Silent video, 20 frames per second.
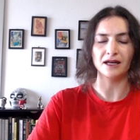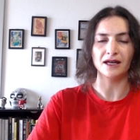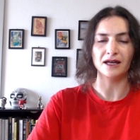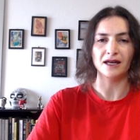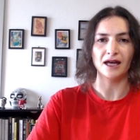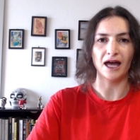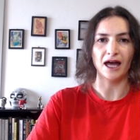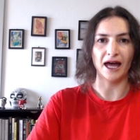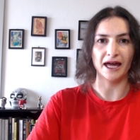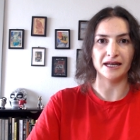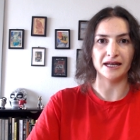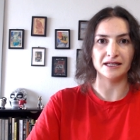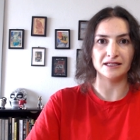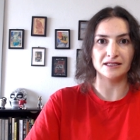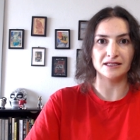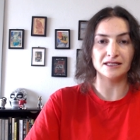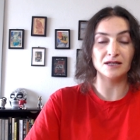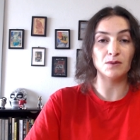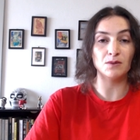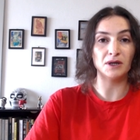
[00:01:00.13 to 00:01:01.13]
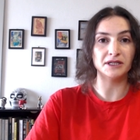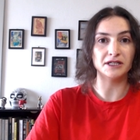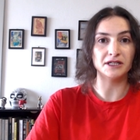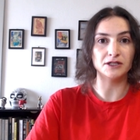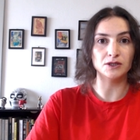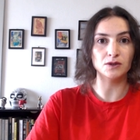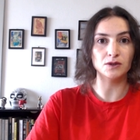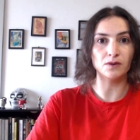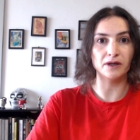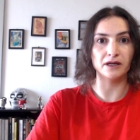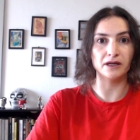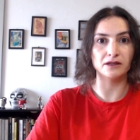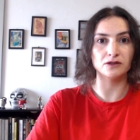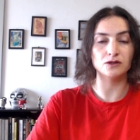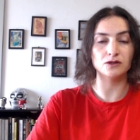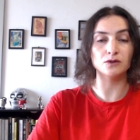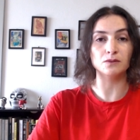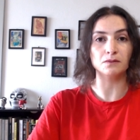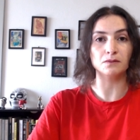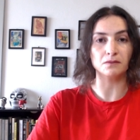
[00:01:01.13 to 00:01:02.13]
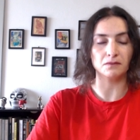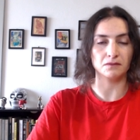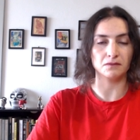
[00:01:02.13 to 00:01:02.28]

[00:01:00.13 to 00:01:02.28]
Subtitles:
and see what they're doing to